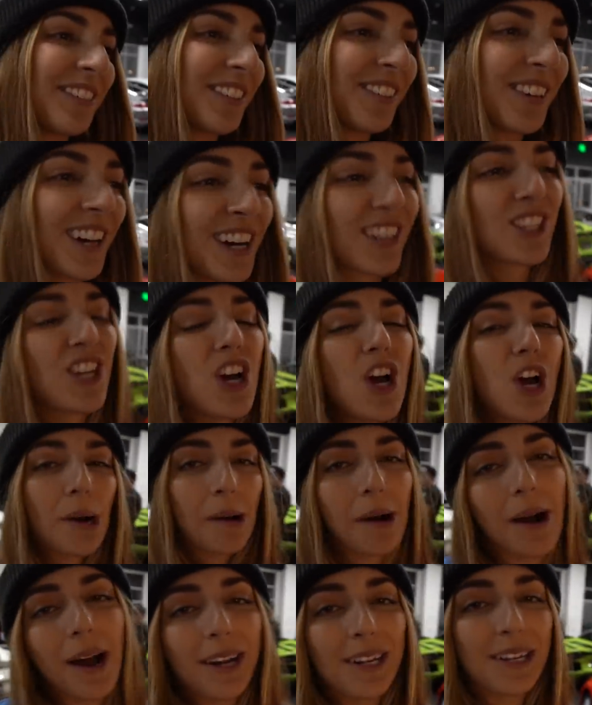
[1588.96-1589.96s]
in the works. All
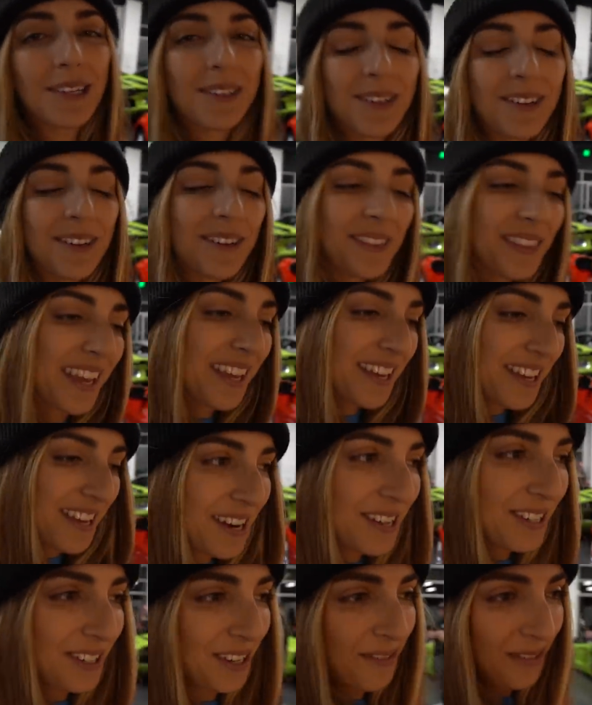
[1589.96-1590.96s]
righty, crew. Thank you
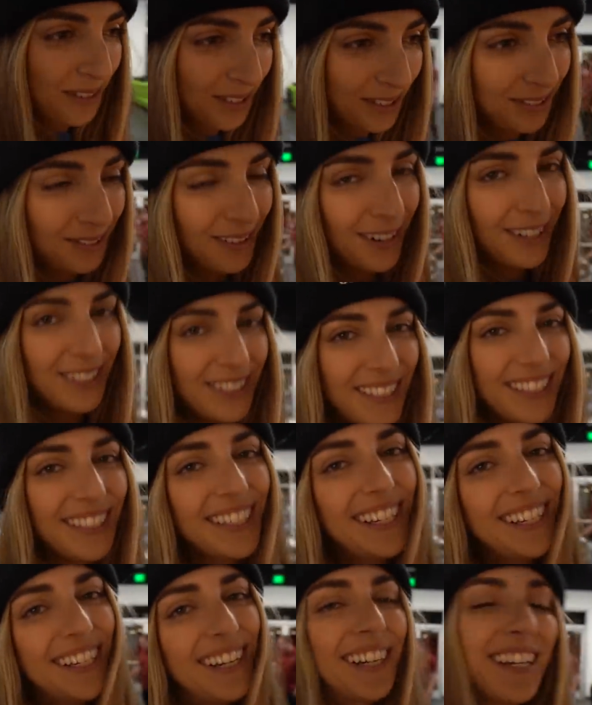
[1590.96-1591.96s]
guys so much for watching.
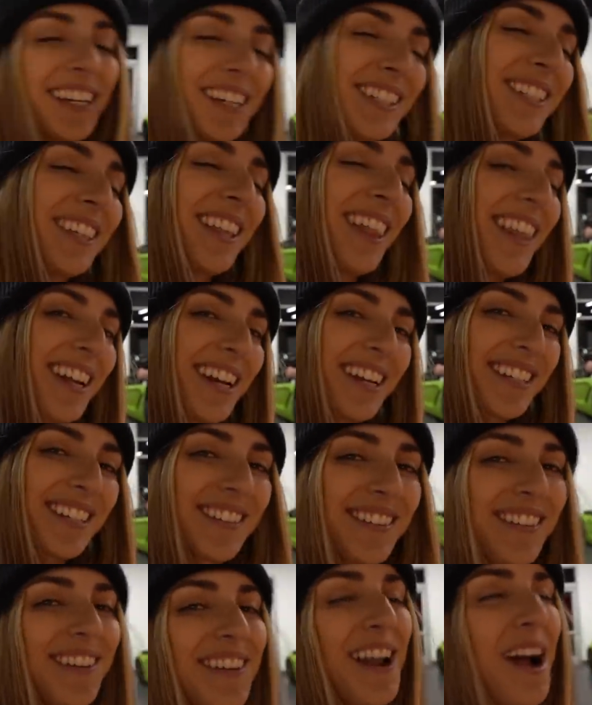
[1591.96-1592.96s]
I'll catch you on the
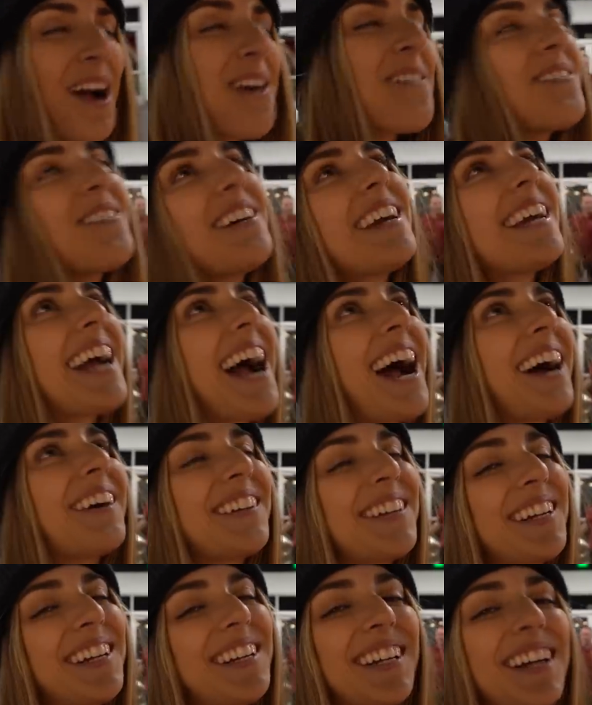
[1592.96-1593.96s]
next one. We out
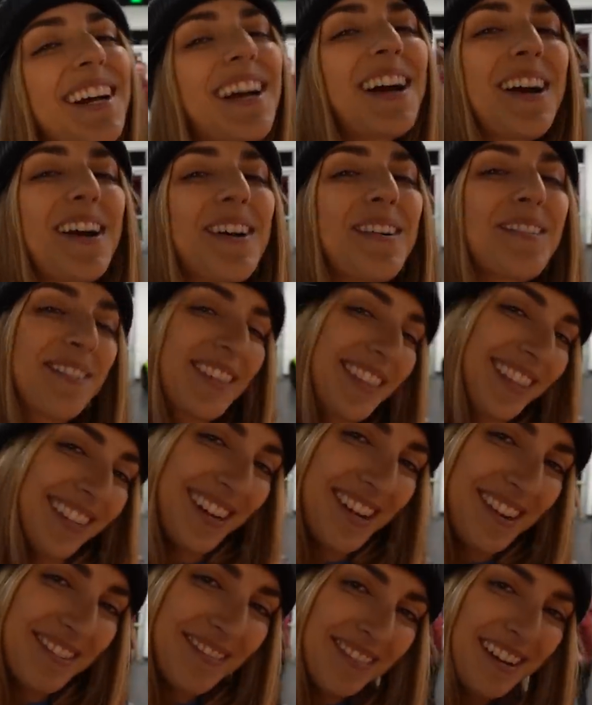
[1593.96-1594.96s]
here with
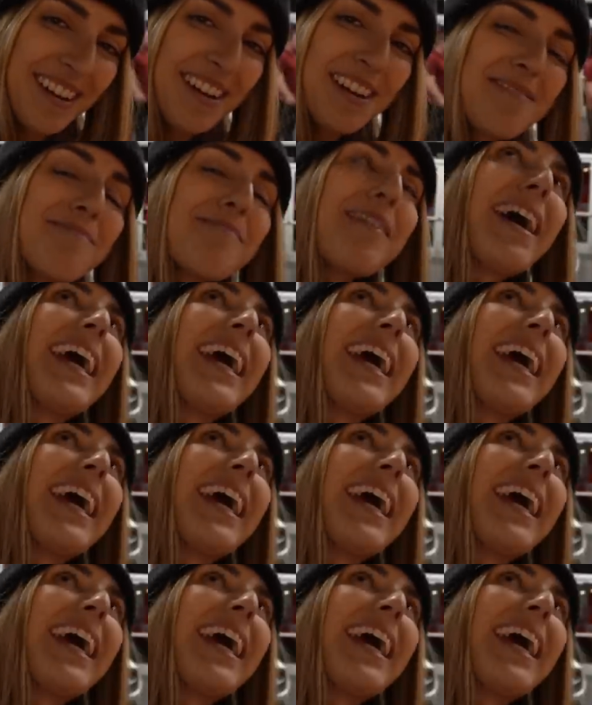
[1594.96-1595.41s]
love.